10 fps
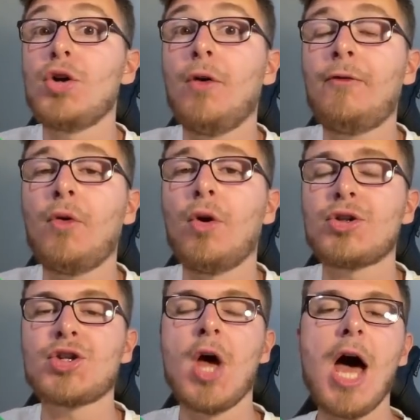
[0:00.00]
your
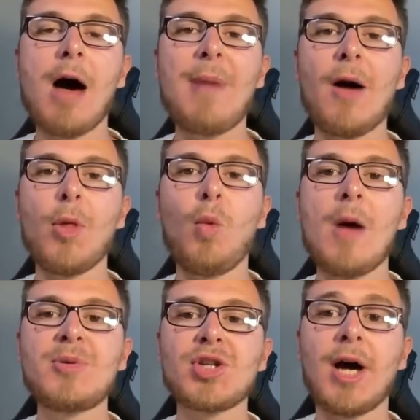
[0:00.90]
thoughts about the
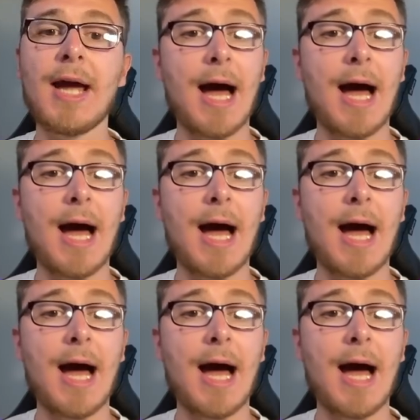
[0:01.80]
website?